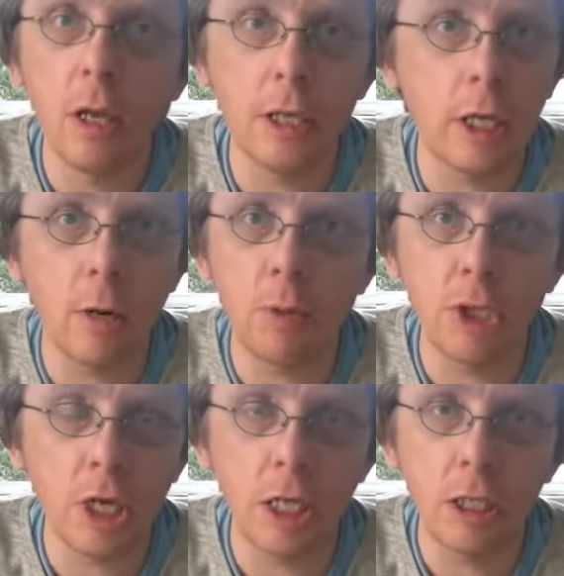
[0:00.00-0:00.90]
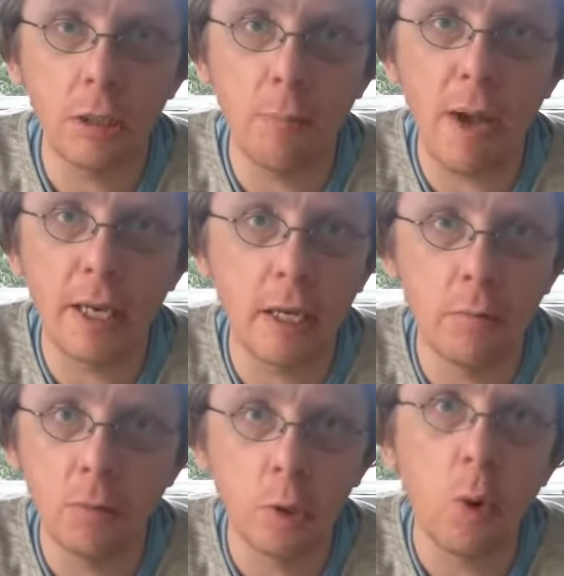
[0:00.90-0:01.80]
You know, we changed the
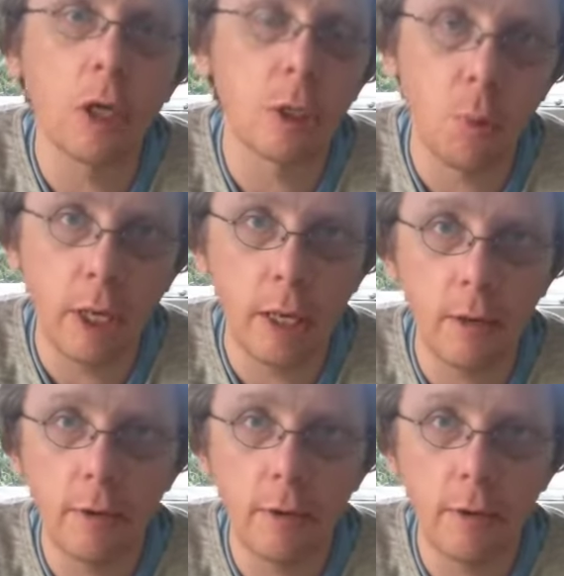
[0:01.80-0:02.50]
bedding twice a week